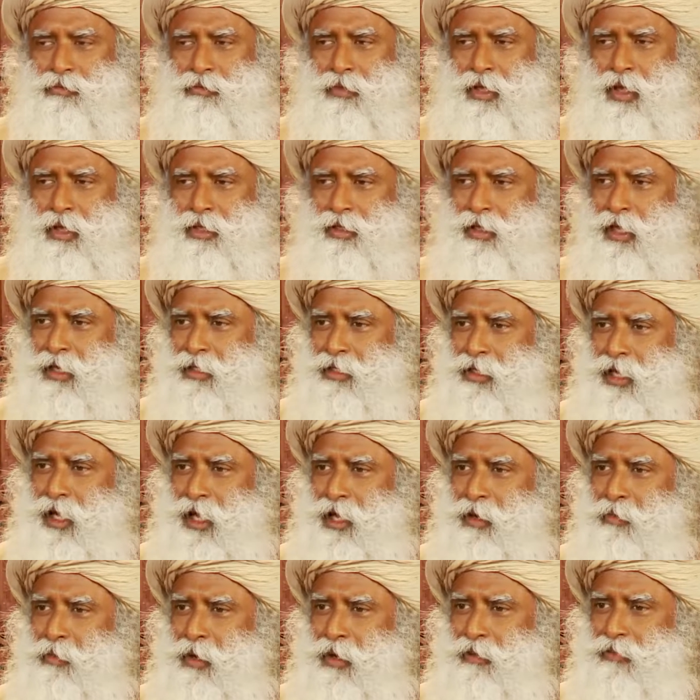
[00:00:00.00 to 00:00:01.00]
at that
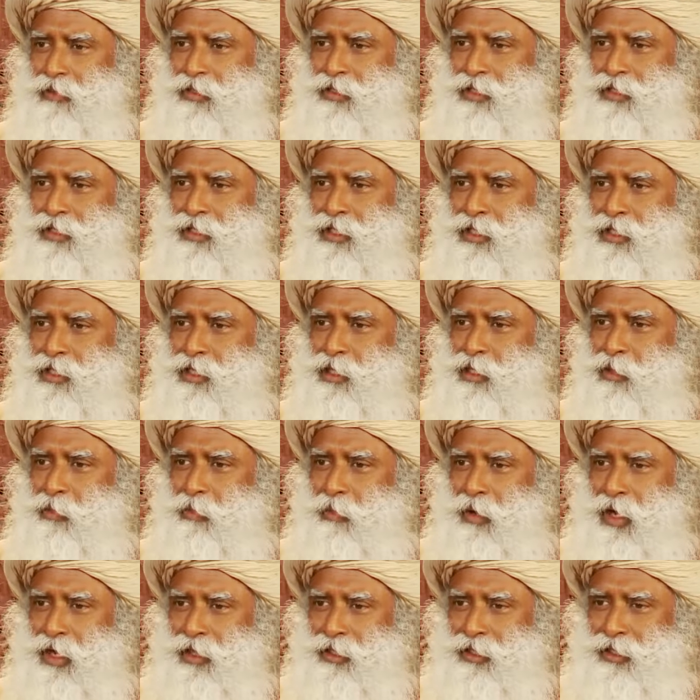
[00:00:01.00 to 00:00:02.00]
time I was
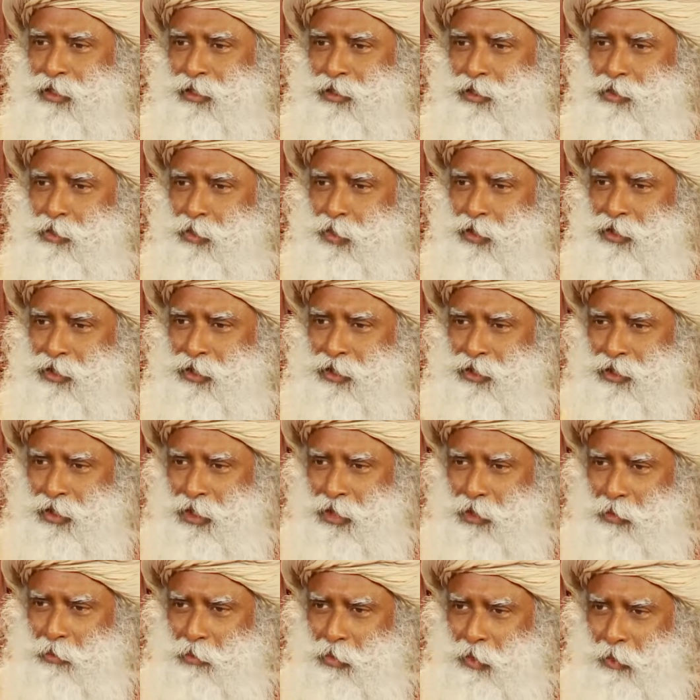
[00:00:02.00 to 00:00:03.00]
single-minded towards a
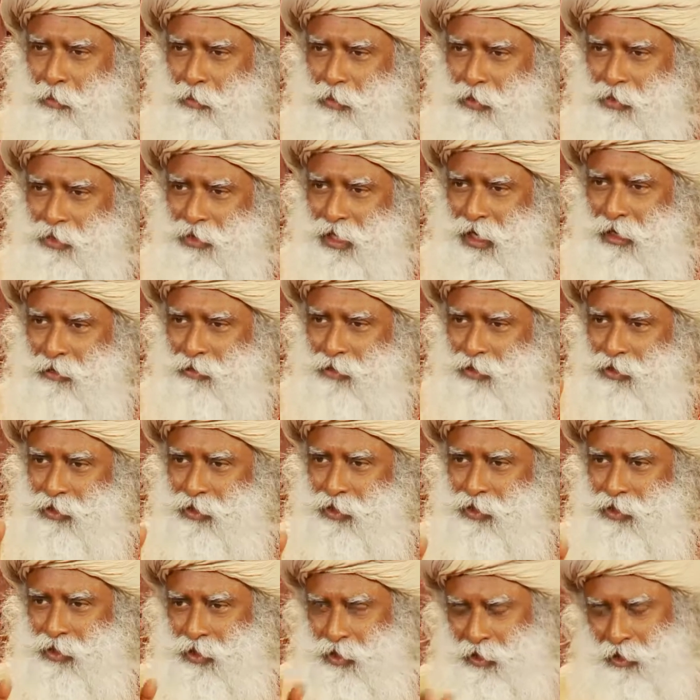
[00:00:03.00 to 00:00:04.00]
certain purpose, I was in
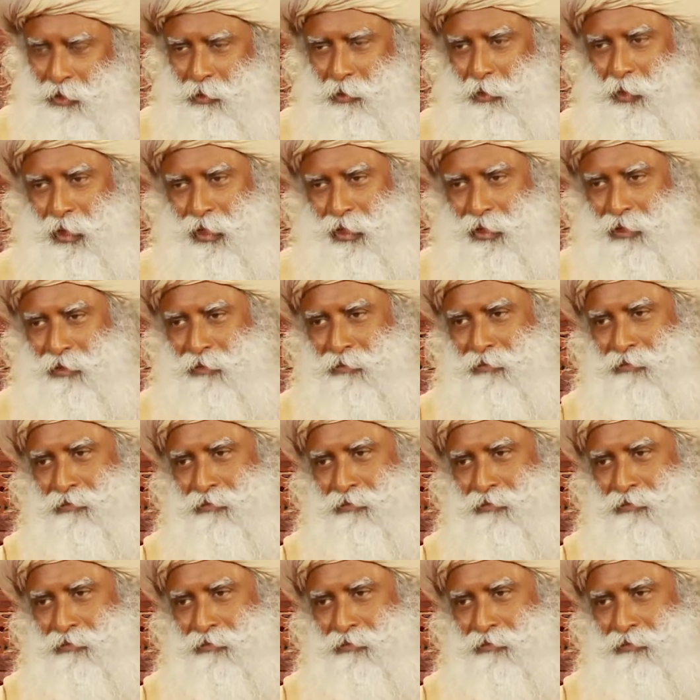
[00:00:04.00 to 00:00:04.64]
a certain way.